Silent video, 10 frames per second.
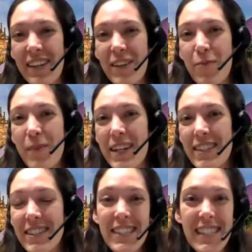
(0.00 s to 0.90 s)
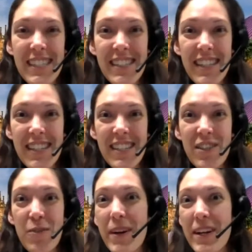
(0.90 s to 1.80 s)
no matter the distance,
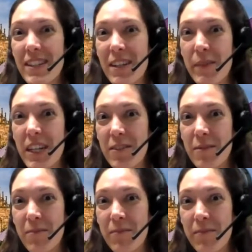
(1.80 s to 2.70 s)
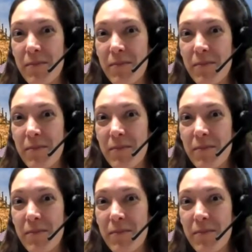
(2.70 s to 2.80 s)
no matter the medium,